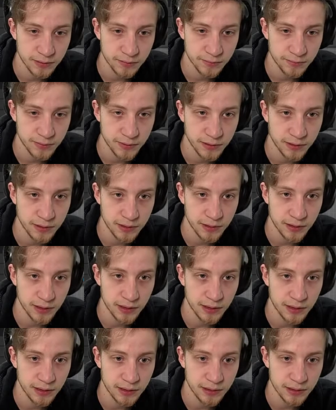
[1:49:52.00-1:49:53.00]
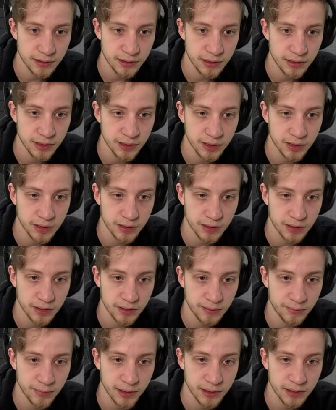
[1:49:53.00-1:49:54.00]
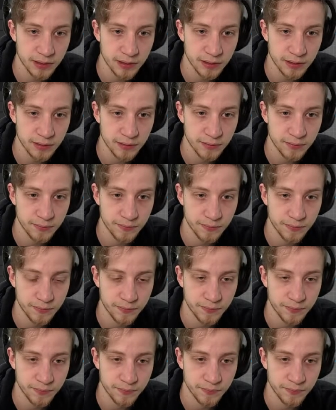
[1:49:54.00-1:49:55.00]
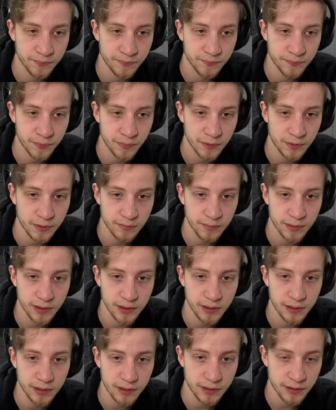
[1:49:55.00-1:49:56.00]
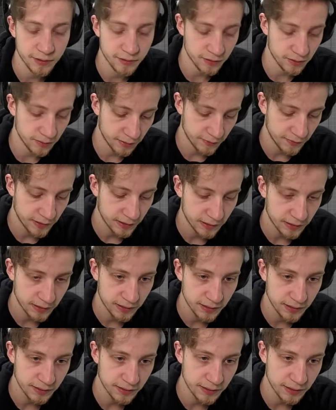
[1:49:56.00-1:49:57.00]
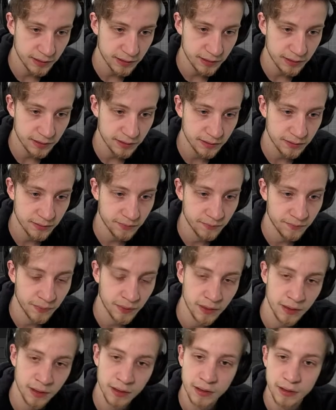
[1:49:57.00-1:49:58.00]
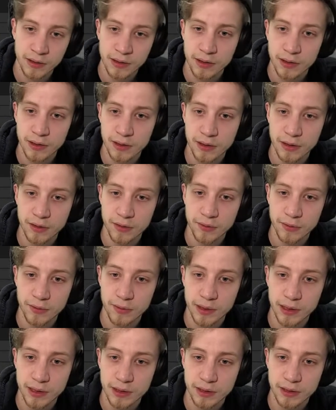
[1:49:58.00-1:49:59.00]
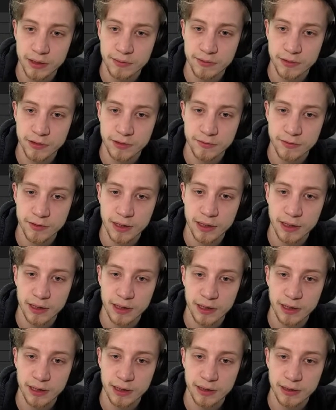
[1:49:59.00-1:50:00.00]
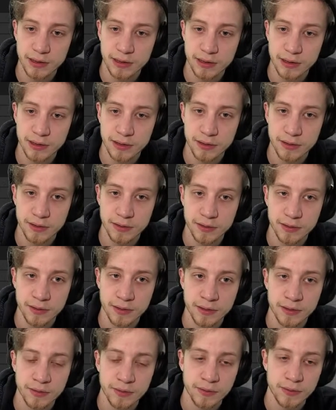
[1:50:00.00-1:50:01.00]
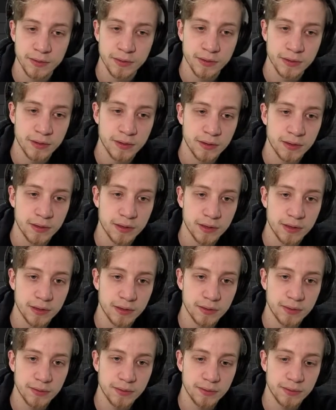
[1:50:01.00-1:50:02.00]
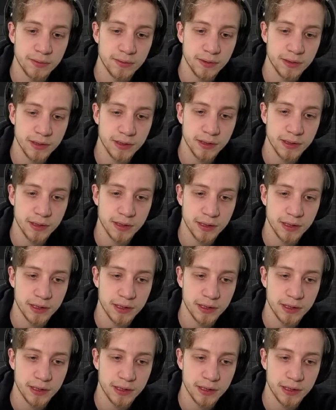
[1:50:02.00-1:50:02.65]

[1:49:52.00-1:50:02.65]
We are actually grabbing it. Make it a custom event that does that. No, actually, we just want to hide it. Oh, god